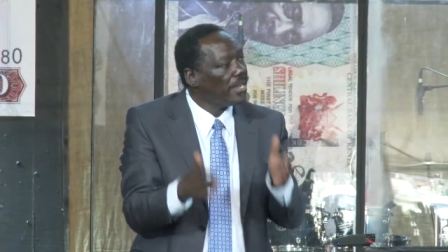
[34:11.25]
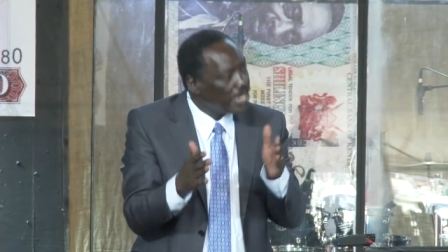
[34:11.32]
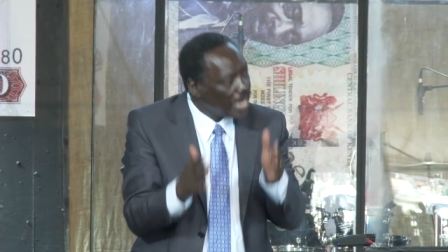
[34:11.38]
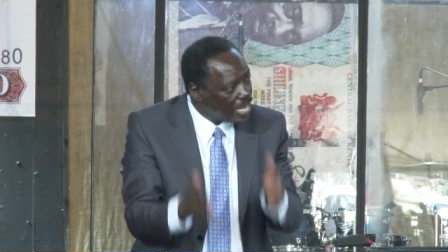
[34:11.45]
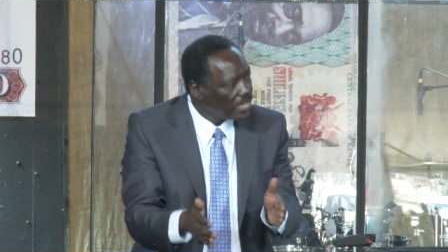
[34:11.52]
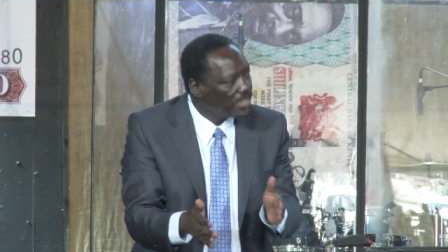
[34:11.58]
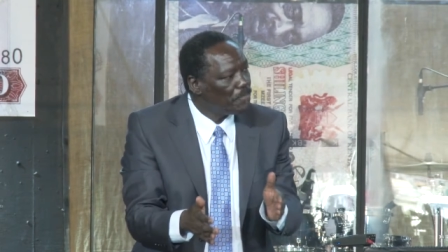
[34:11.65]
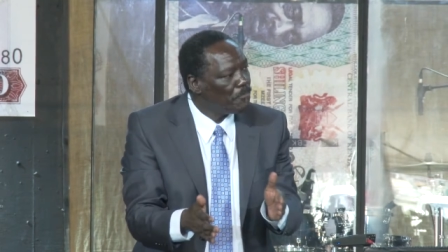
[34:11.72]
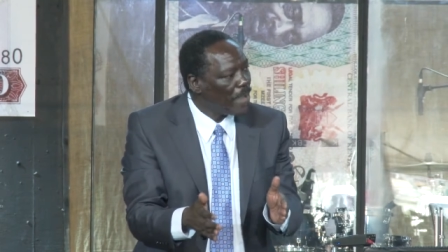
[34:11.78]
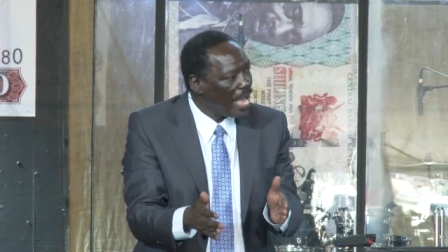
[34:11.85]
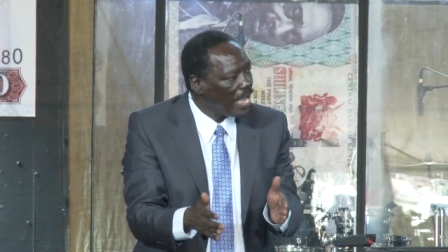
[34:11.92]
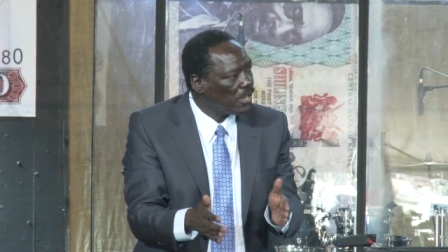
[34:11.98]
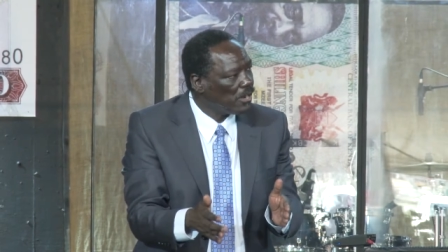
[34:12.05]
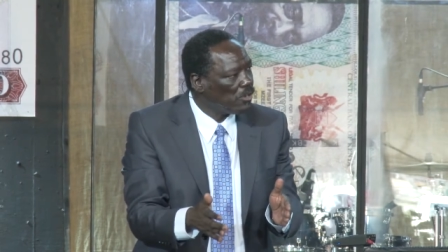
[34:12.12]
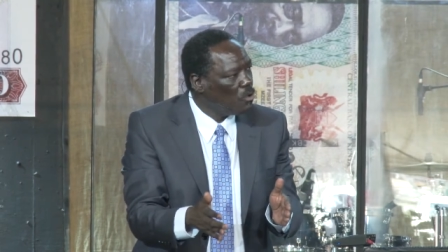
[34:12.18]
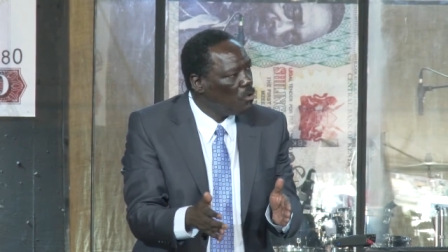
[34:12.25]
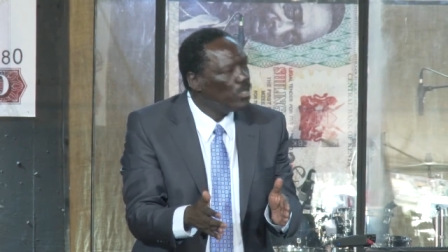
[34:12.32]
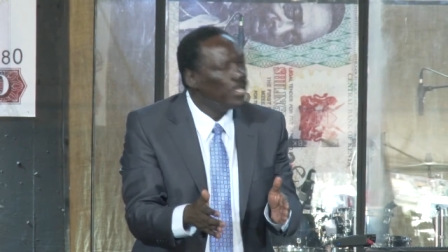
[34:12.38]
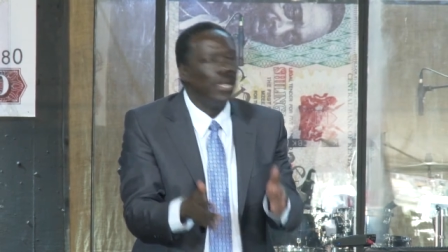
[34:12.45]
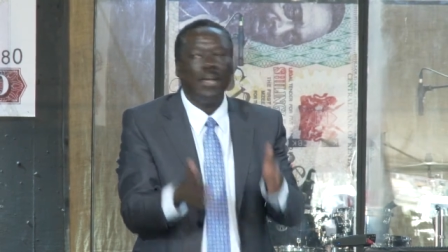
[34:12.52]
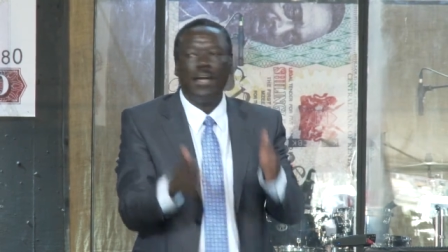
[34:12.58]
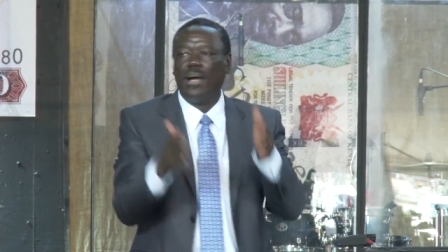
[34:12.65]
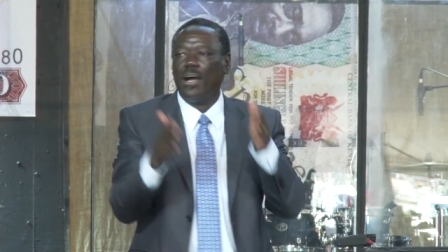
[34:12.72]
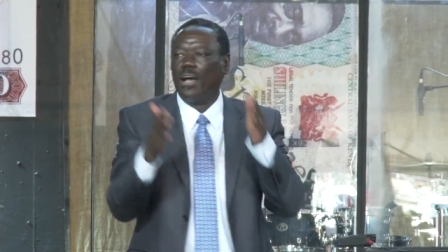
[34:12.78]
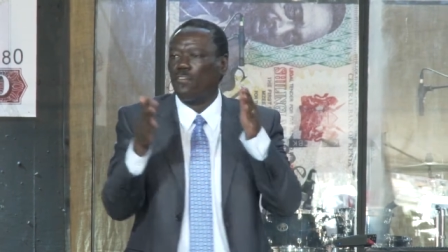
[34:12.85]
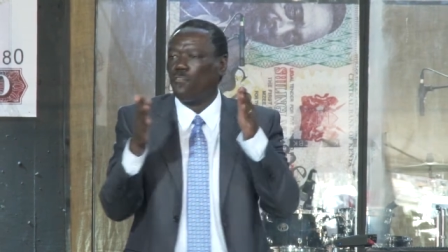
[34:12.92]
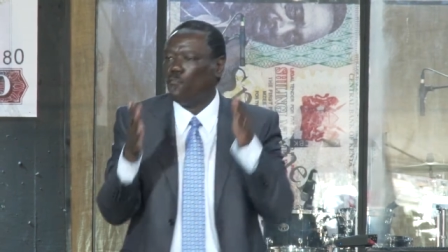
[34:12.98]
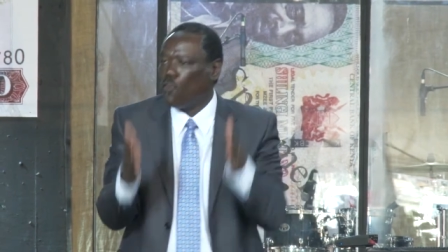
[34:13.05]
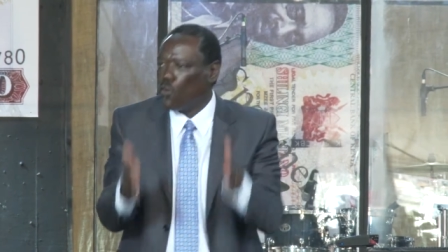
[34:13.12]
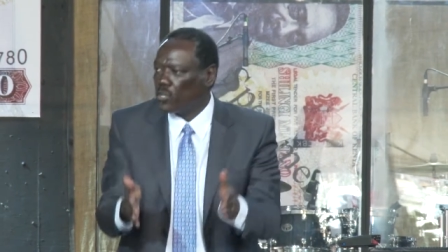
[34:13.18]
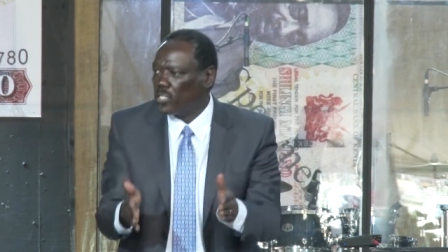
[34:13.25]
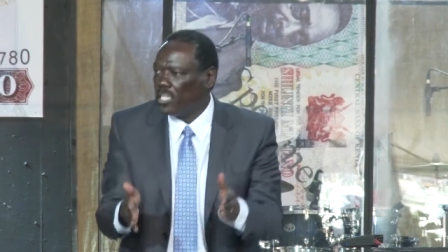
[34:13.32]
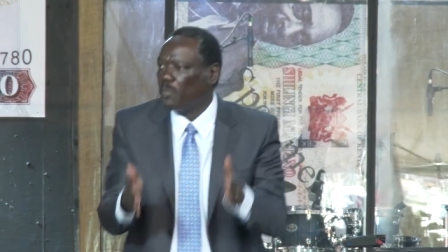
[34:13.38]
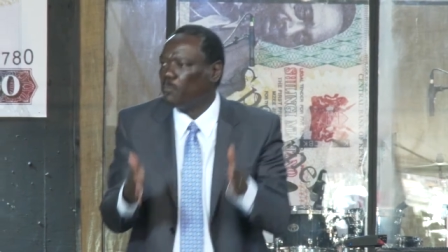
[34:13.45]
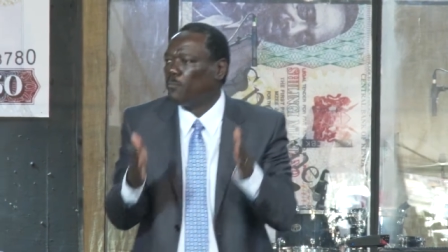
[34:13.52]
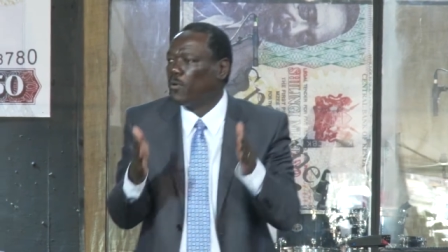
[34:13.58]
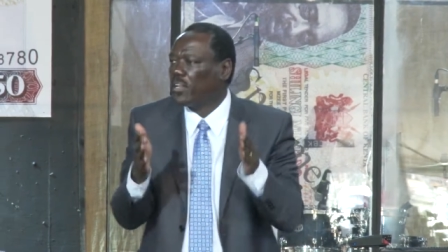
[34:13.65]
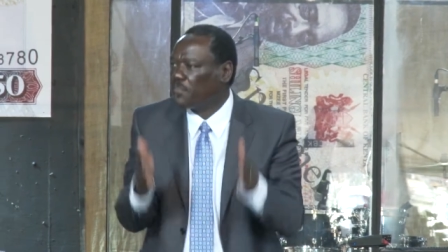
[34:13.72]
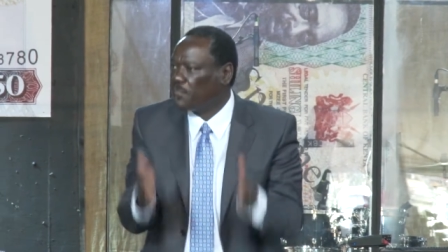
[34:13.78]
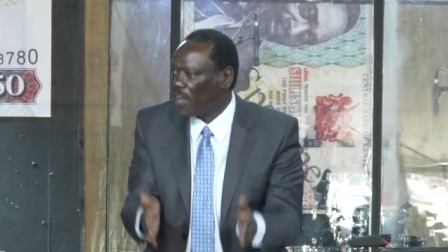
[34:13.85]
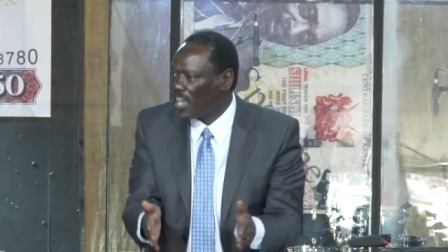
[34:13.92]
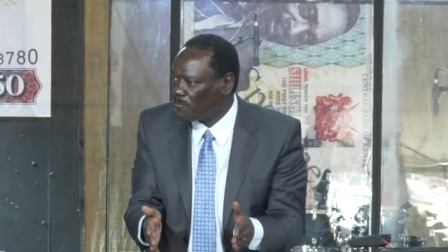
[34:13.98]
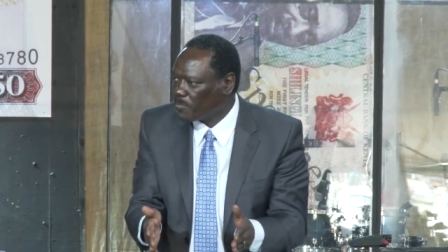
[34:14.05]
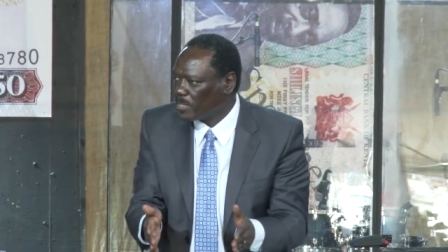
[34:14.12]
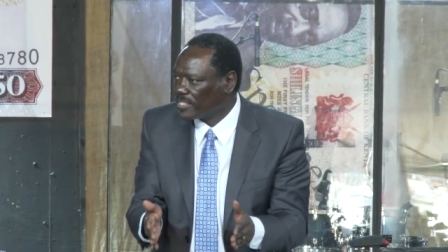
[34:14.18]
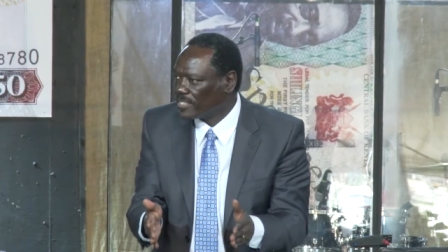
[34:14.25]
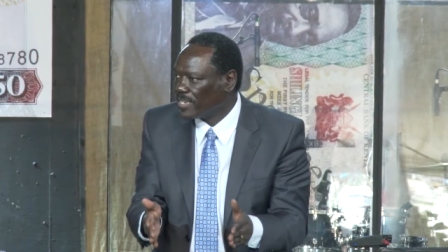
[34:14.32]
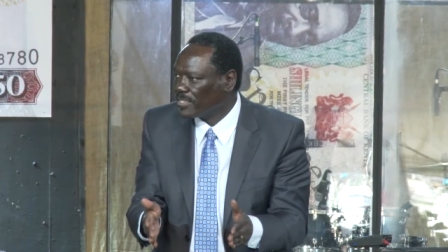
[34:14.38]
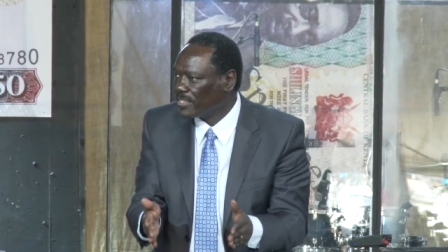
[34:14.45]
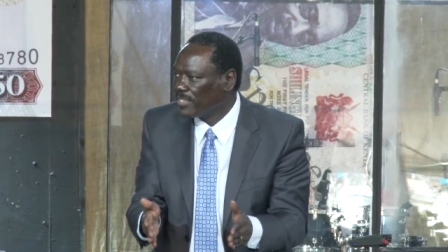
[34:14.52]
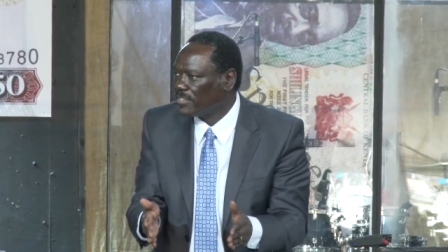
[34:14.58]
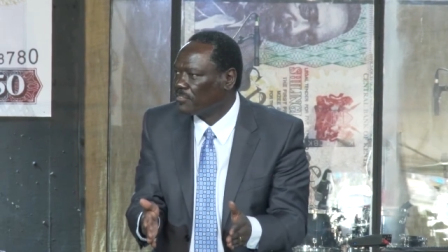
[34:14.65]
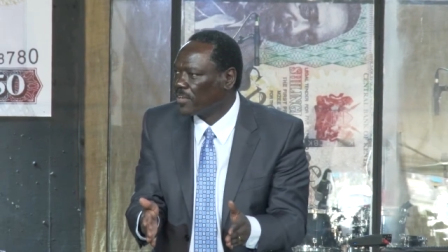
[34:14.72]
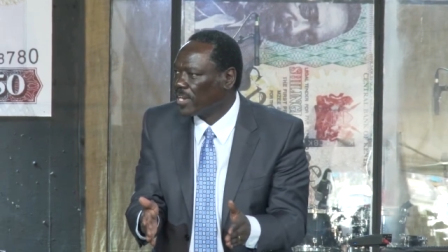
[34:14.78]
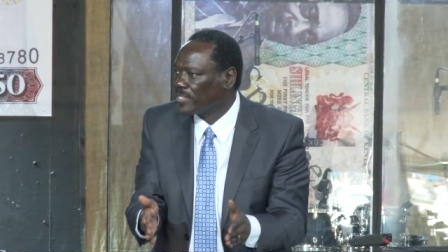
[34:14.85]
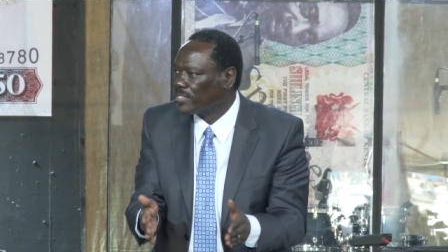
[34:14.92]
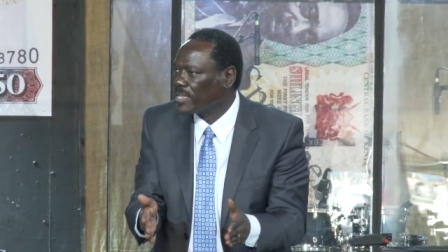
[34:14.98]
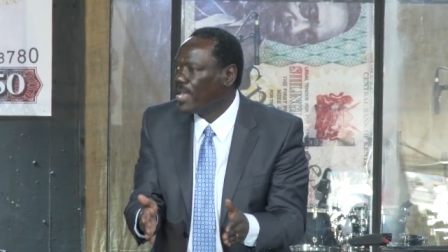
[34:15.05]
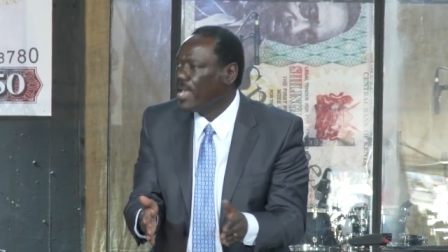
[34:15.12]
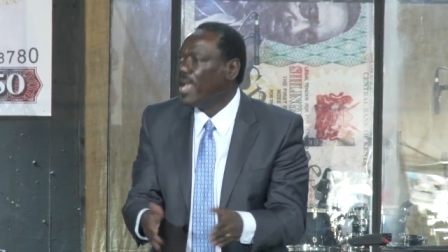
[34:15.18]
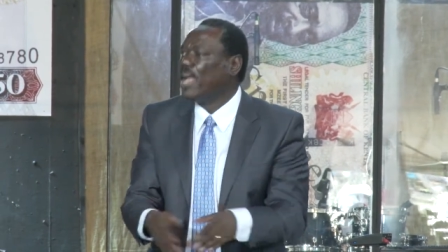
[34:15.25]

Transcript: Unlike the bank loan at 14.5% interest